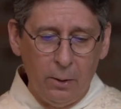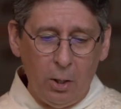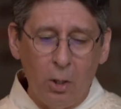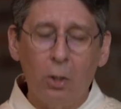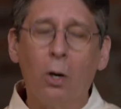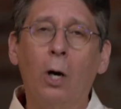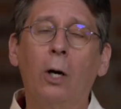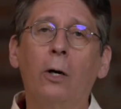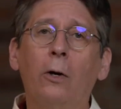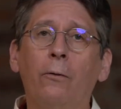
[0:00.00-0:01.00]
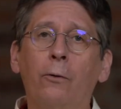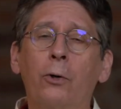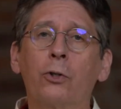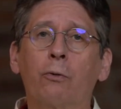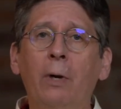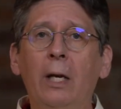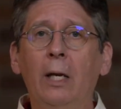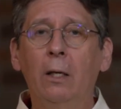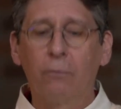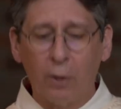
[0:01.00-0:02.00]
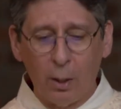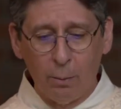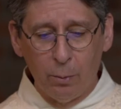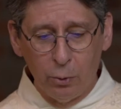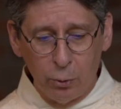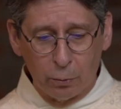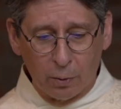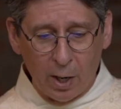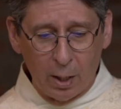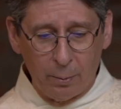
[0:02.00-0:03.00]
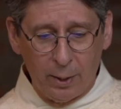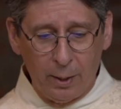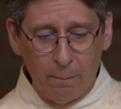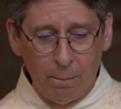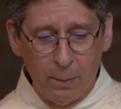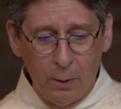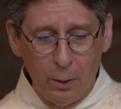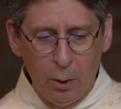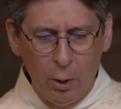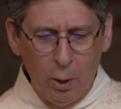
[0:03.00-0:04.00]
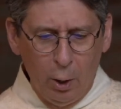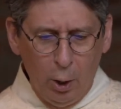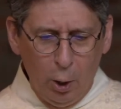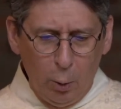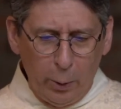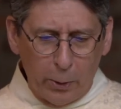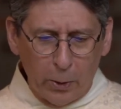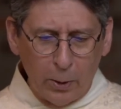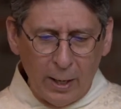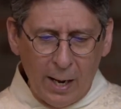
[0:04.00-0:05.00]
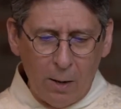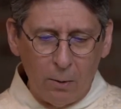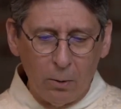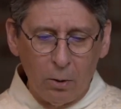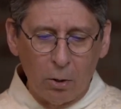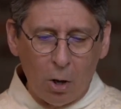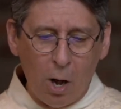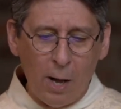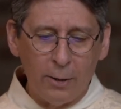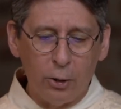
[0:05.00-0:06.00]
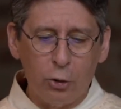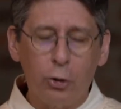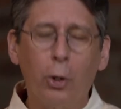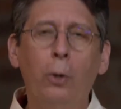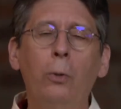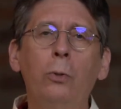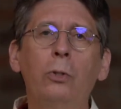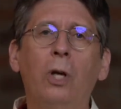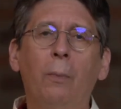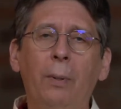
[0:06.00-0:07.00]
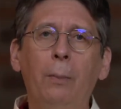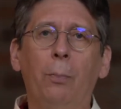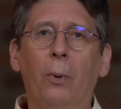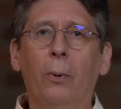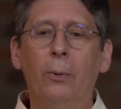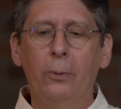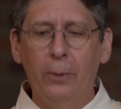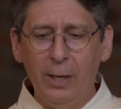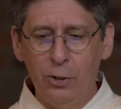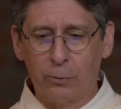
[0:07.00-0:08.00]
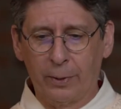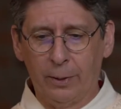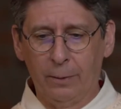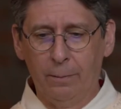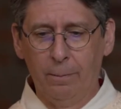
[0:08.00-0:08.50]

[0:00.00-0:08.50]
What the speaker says: In our first reading from Deuteronomy, we heard how God chose a people, Israel.